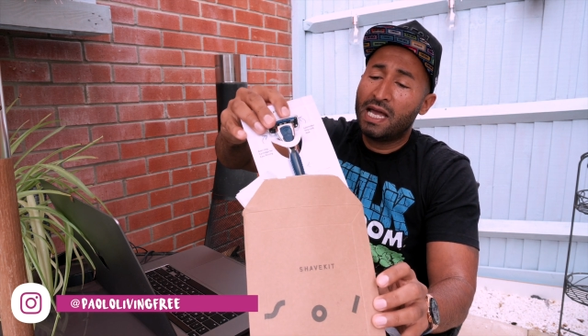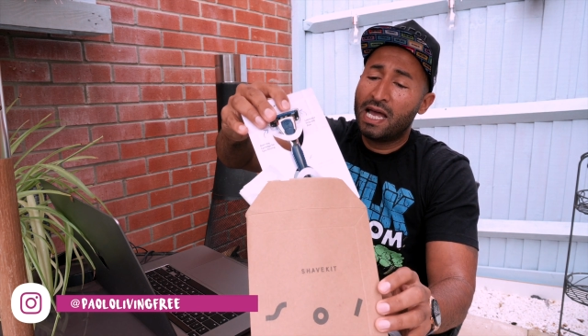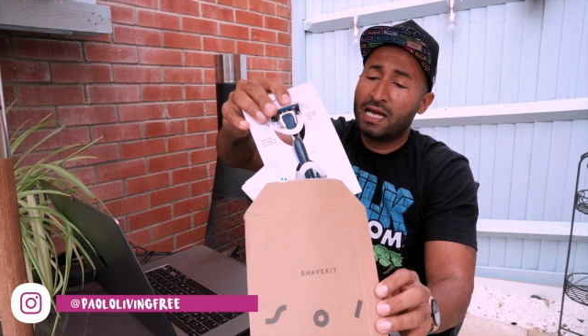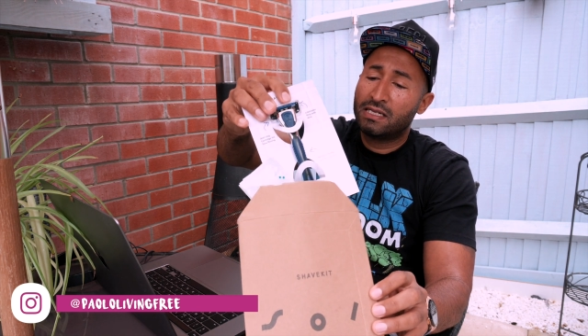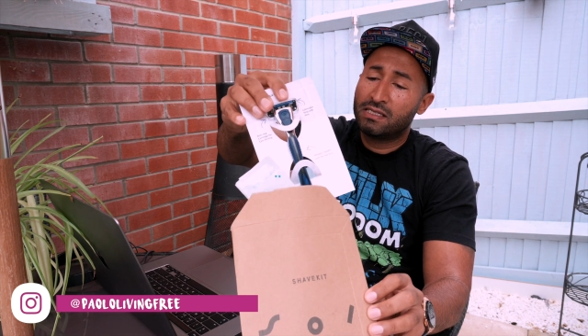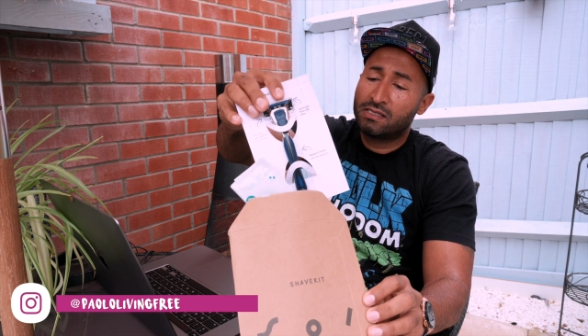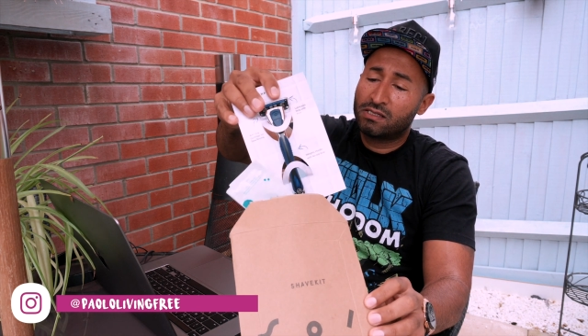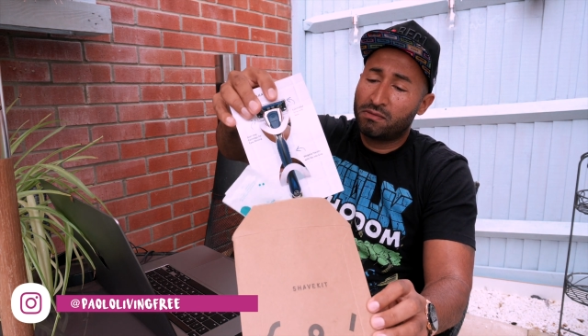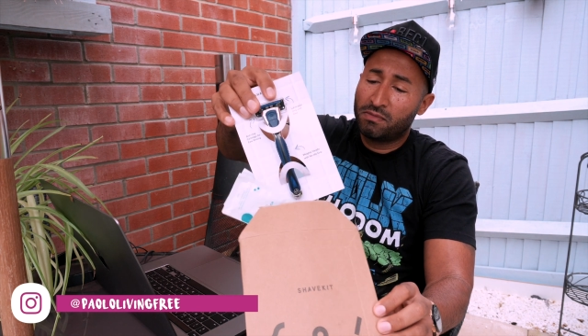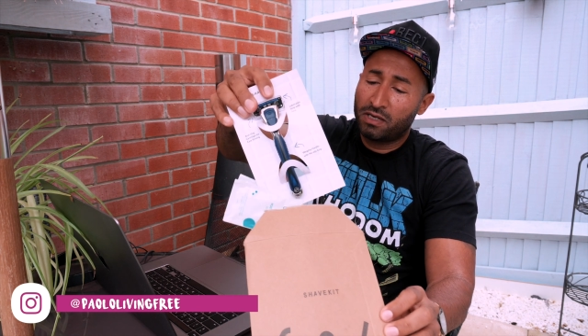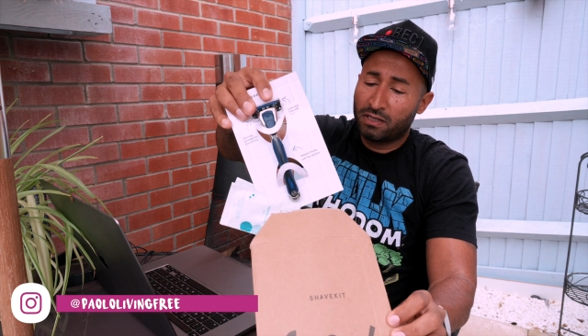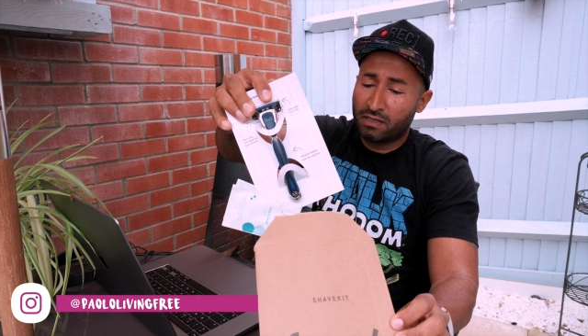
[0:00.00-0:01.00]
and
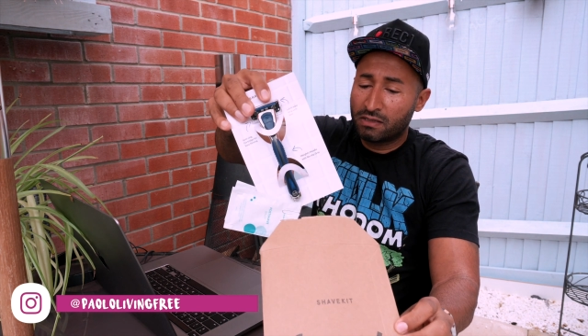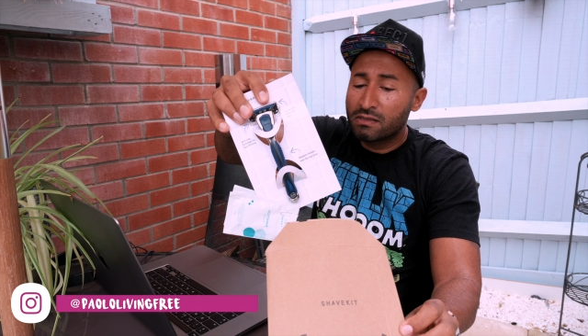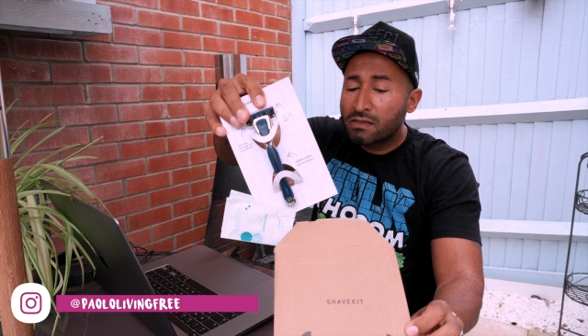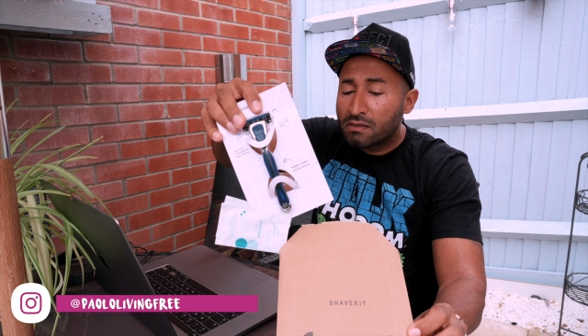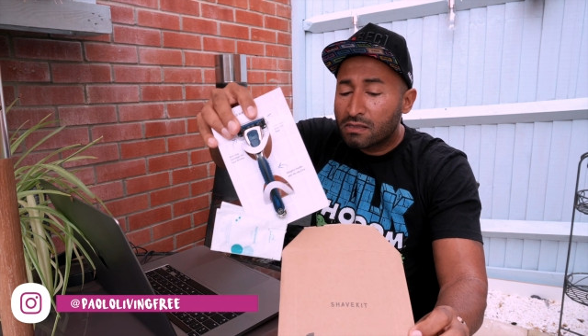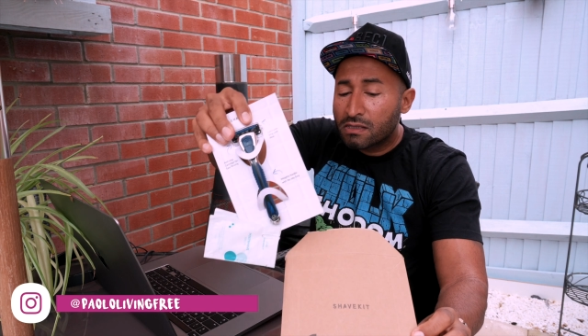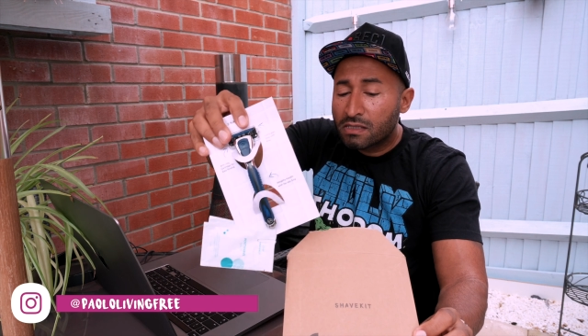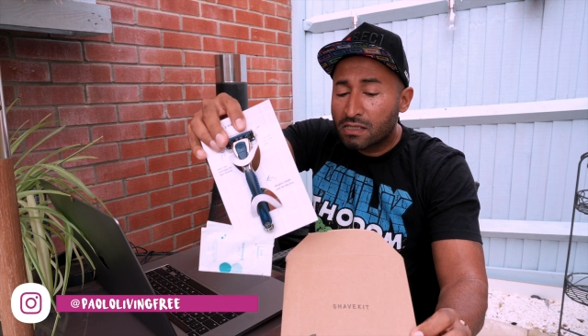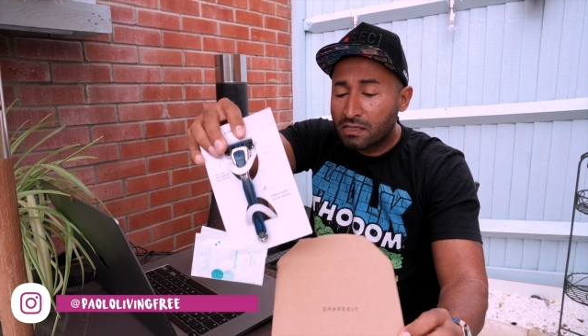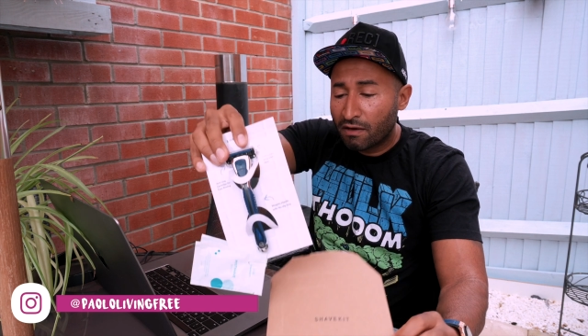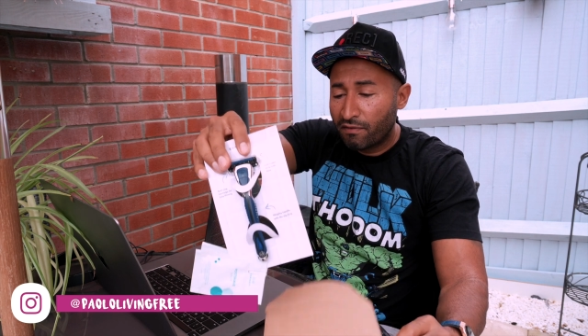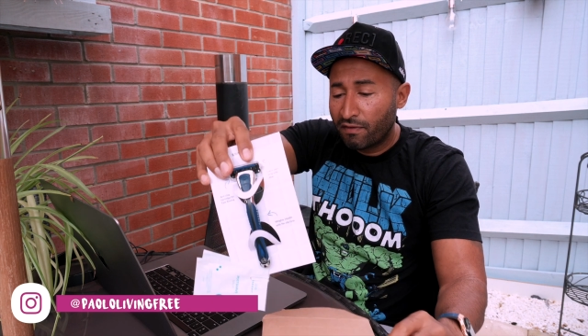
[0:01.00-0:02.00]
some other
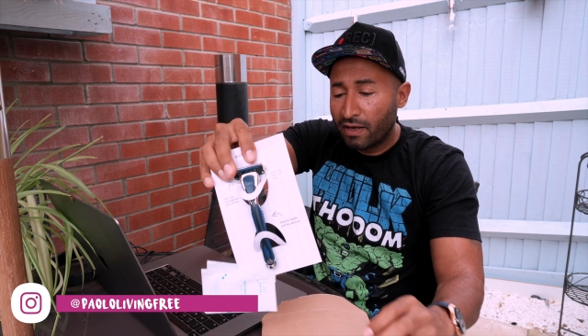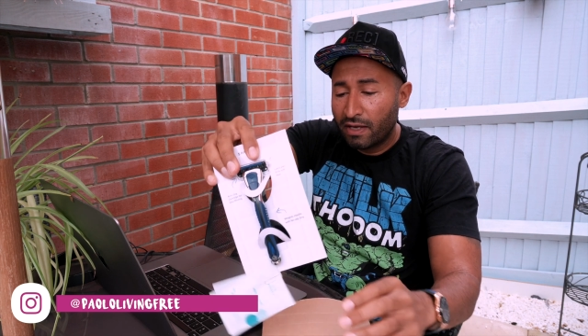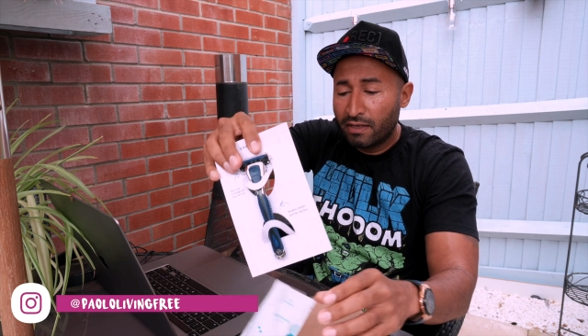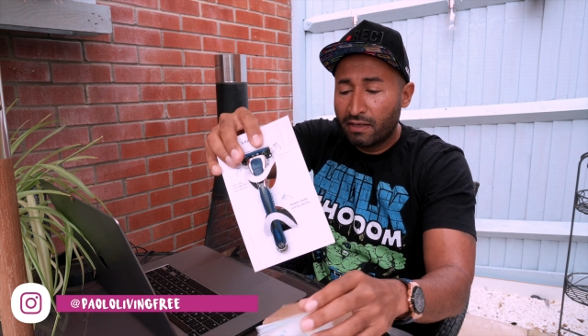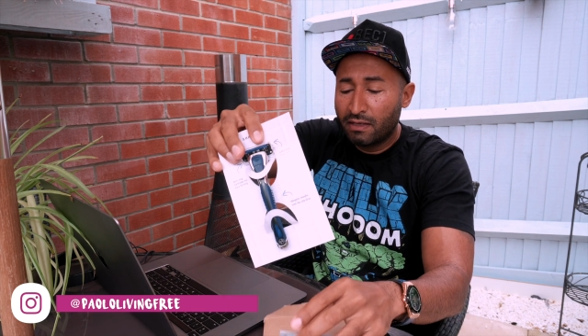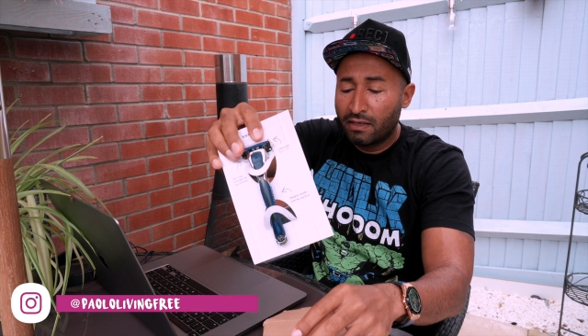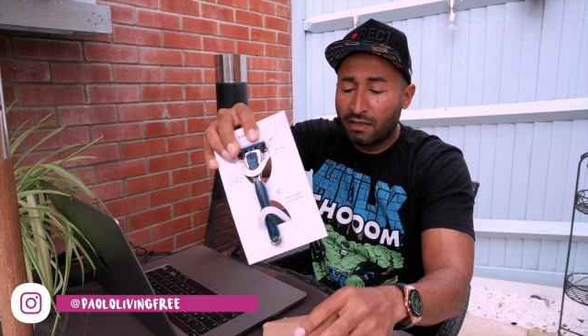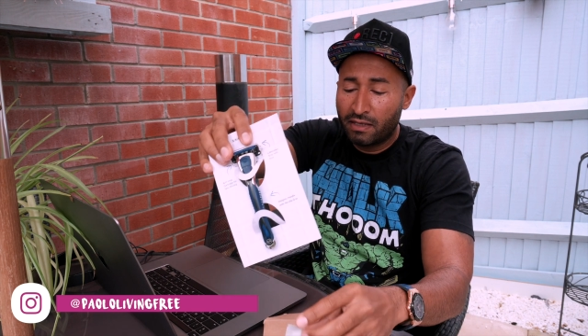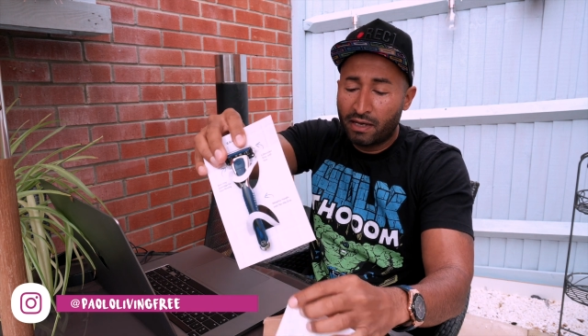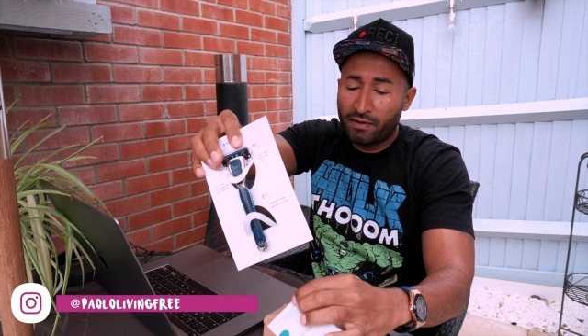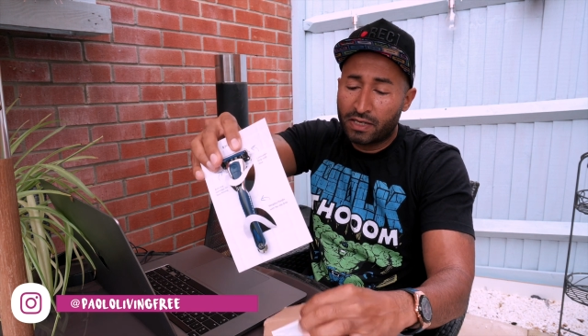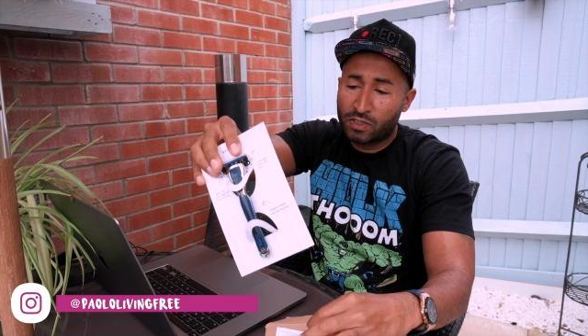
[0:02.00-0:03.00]
stuff in
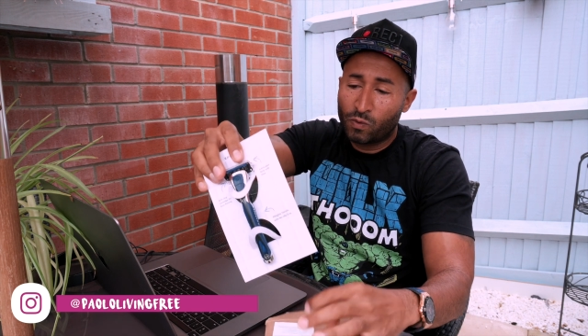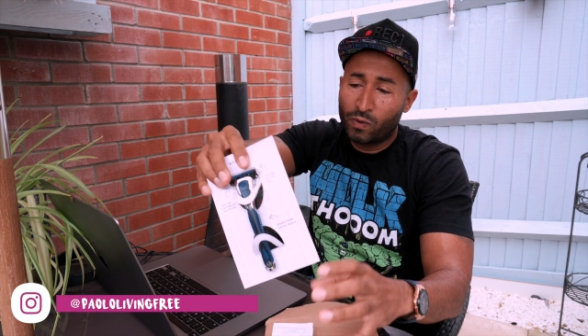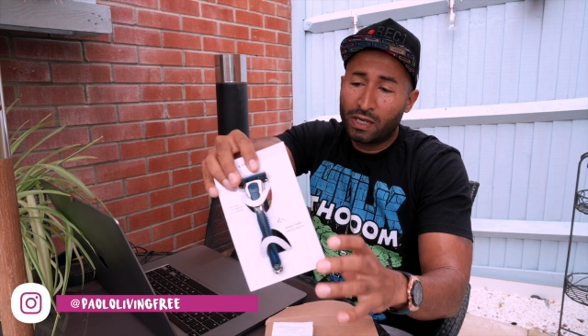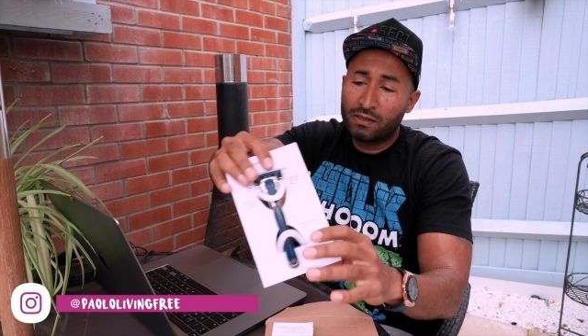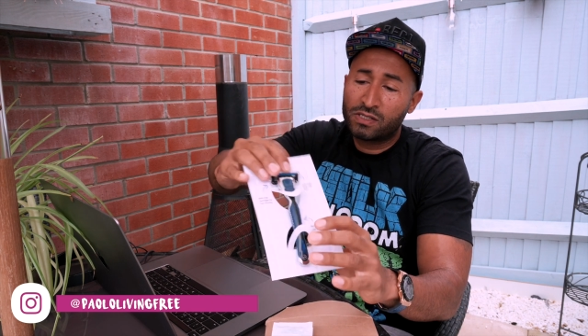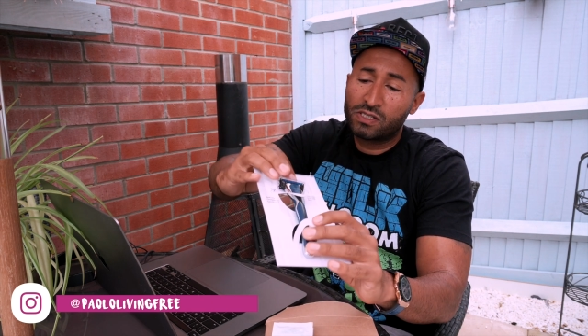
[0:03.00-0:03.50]
there as well.